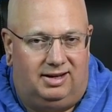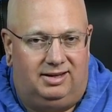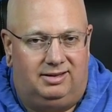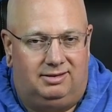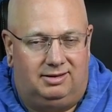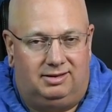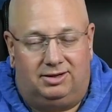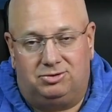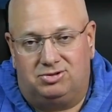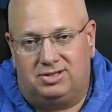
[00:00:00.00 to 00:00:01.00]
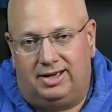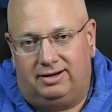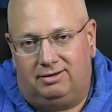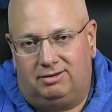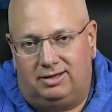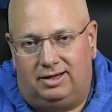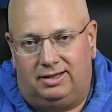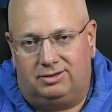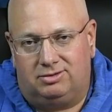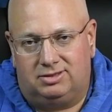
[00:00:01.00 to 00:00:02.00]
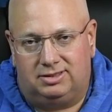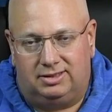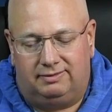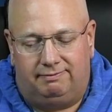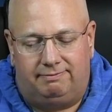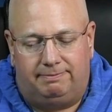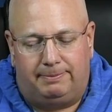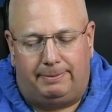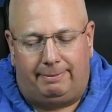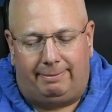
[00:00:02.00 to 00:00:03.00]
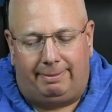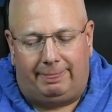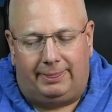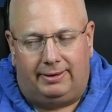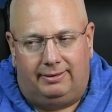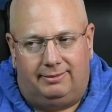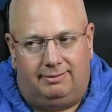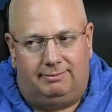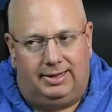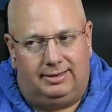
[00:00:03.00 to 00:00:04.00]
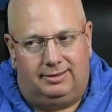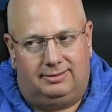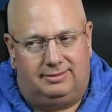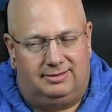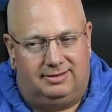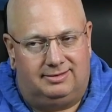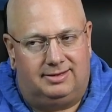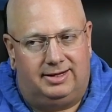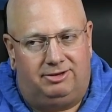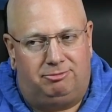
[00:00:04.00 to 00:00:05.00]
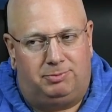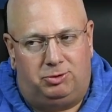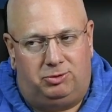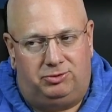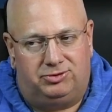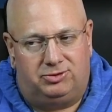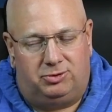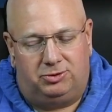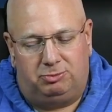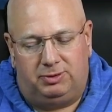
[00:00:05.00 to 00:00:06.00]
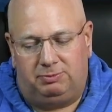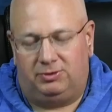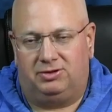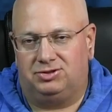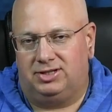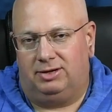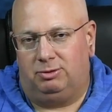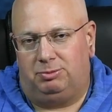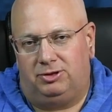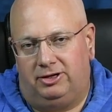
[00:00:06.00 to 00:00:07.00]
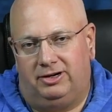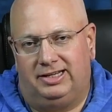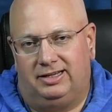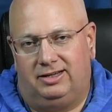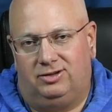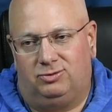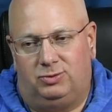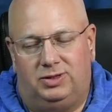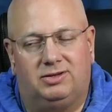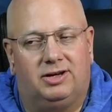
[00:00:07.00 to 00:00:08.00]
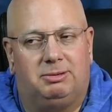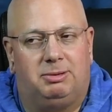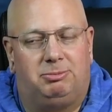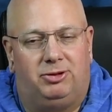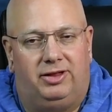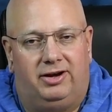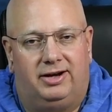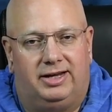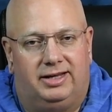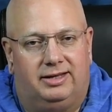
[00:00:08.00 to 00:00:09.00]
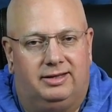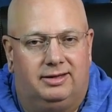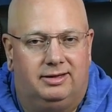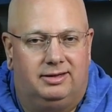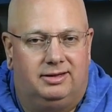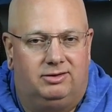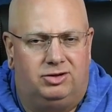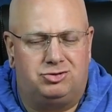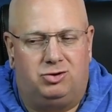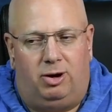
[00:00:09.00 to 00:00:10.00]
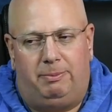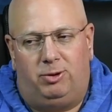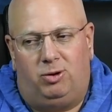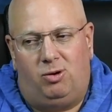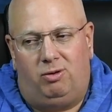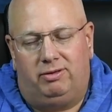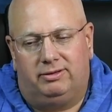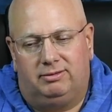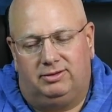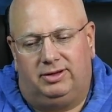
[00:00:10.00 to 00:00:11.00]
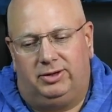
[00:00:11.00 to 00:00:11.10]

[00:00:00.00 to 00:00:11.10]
i.e. the electrostatic or dielectricity. A magnet does not have poles, nor do people understand what polarity is. When we talk about polarity, Let's draw a pole. Let's